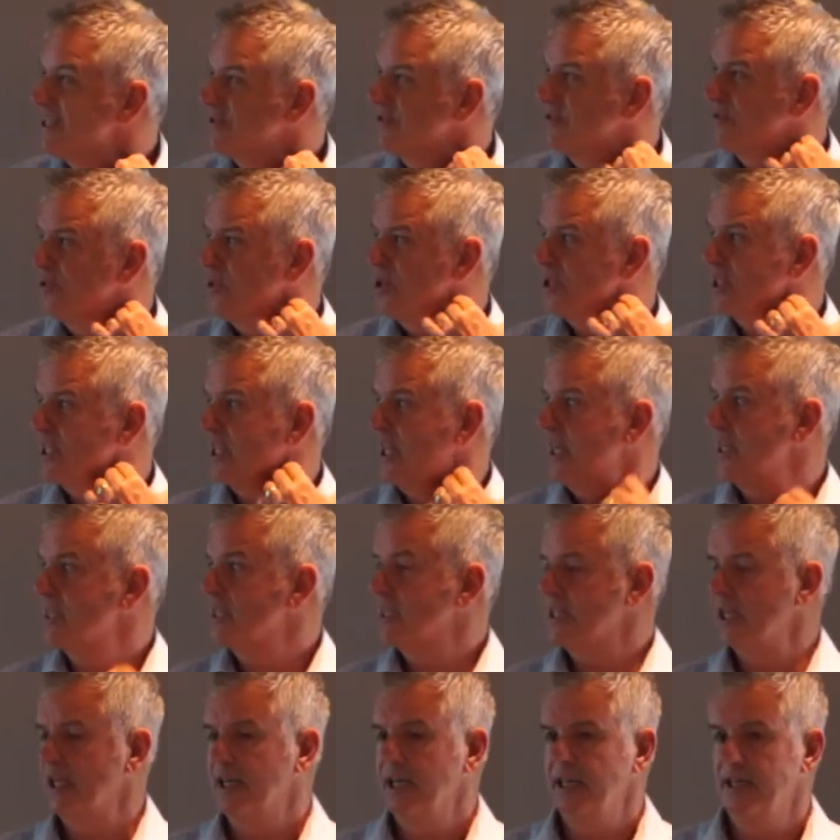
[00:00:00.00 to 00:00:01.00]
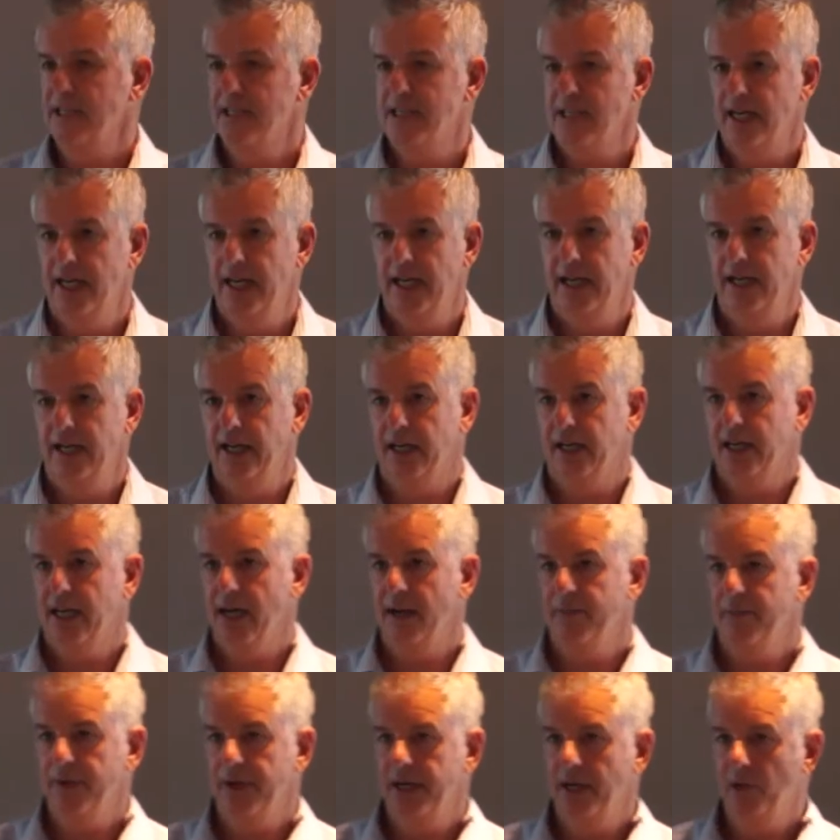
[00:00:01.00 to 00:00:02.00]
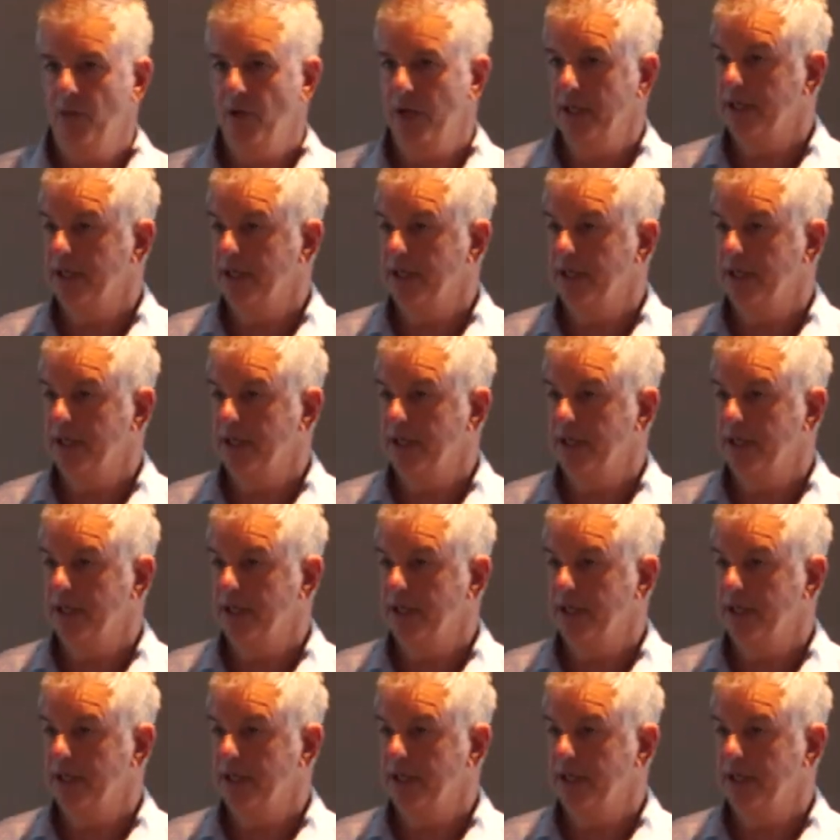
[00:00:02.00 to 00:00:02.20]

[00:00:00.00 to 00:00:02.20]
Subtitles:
the first case study is a company we